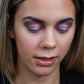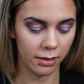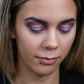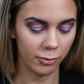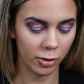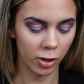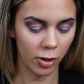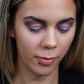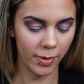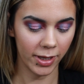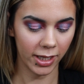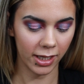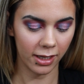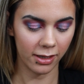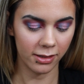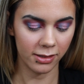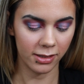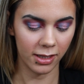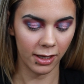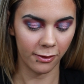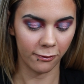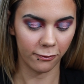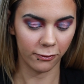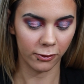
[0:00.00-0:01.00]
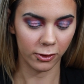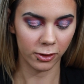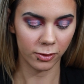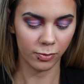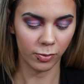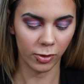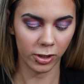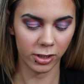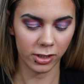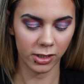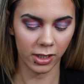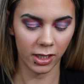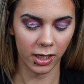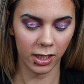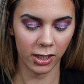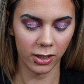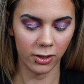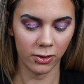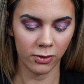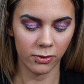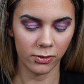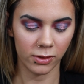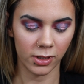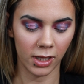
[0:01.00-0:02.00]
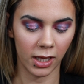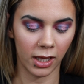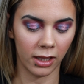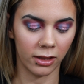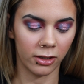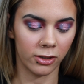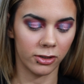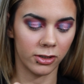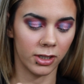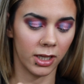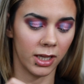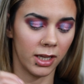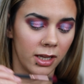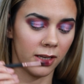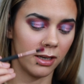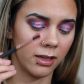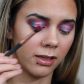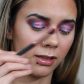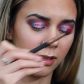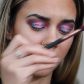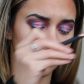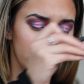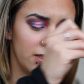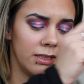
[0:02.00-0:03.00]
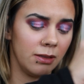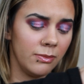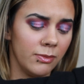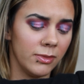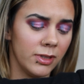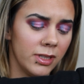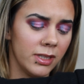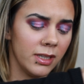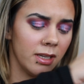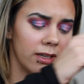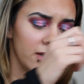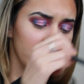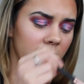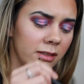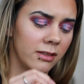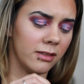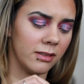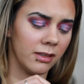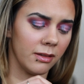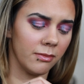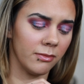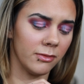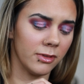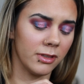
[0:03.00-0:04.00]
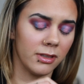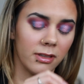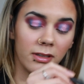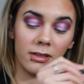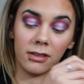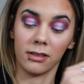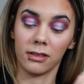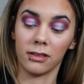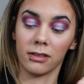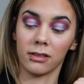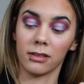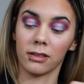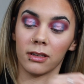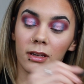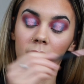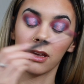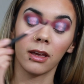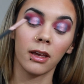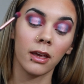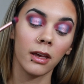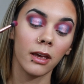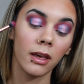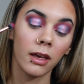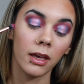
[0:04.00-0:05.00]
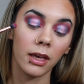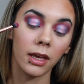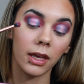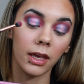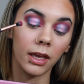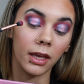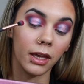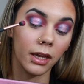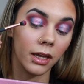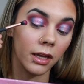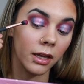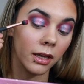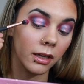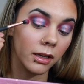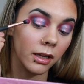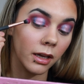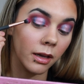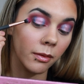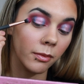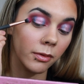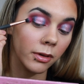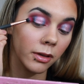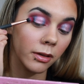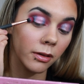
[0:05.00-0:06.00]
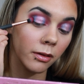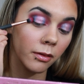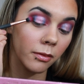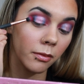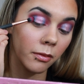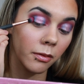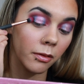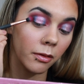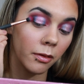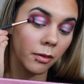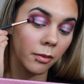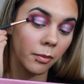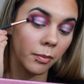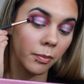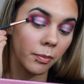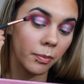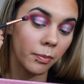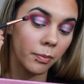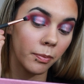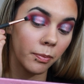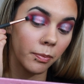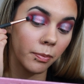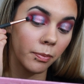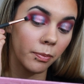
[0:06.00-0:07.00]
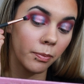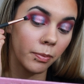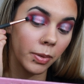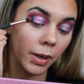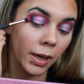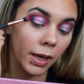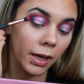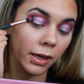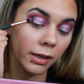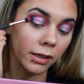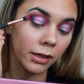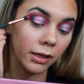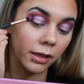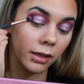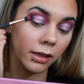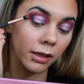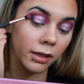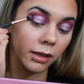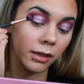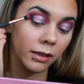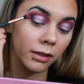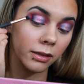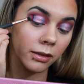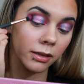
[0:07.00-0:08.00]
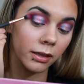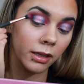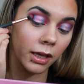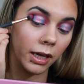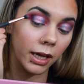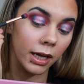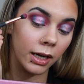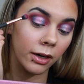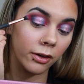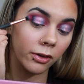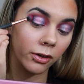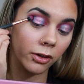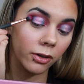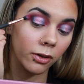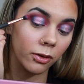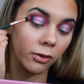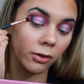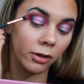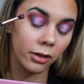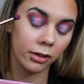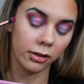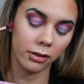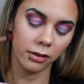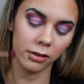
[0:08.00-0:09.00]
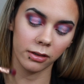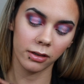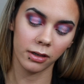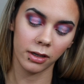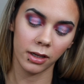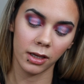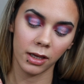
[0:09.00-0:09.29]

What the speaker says: I'm going to go back into that first brush that I used and the shade Semsa, and I'm going to pack in the outer corner